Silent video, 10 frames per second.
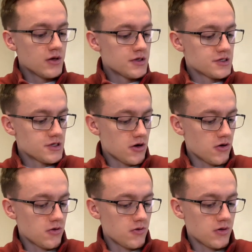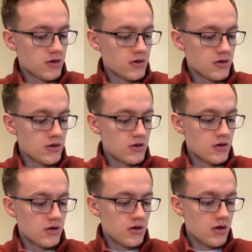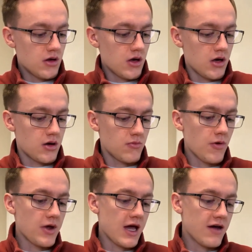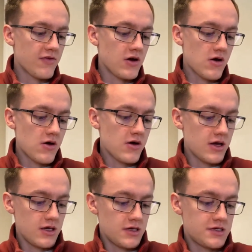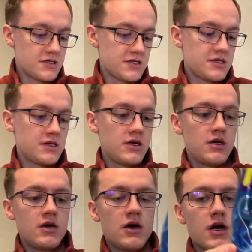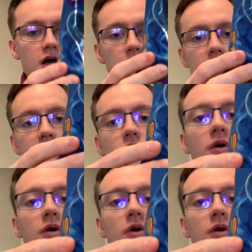So, what we have here is a couple of